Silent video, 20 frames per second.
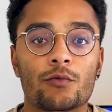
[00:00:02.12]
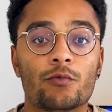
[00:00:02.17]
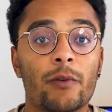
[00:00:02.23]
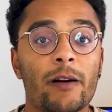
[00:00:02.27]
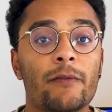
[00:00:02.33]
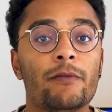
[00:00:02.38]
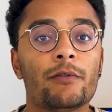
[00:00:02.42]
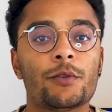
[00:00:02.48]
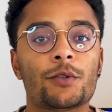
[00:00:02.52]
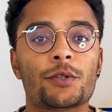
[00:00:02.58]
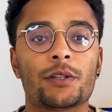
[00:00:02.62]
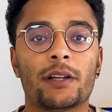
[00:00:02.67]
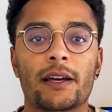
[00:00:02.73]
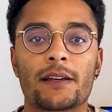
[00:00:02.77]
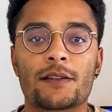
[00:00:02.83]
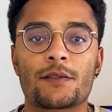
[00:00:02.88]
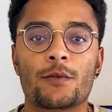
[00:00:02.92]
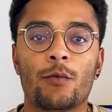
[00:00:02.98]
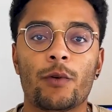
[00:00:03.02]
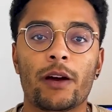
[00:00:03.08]

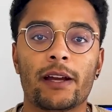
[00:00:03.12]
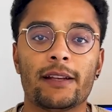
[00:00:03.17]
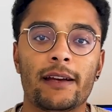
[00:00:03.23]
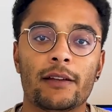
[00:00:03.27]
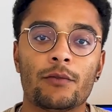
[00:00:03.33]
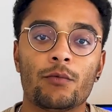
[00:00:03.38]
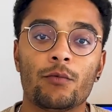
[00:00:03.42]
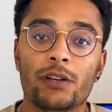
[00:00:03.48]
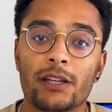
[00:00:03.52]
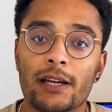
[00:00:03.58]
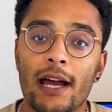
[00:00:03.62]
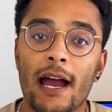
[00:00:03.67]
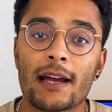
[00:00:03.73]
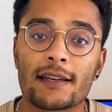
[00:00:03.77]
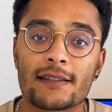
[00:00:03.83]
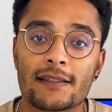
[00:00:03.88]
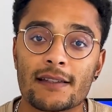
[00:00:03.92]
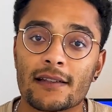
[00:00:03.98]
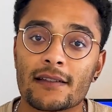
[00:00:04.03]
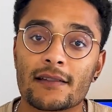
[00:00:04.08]
revolutionize the way that we
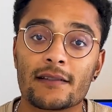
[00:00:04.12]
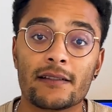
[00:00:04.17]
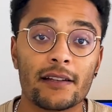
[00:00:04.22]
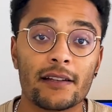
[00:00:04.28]
access the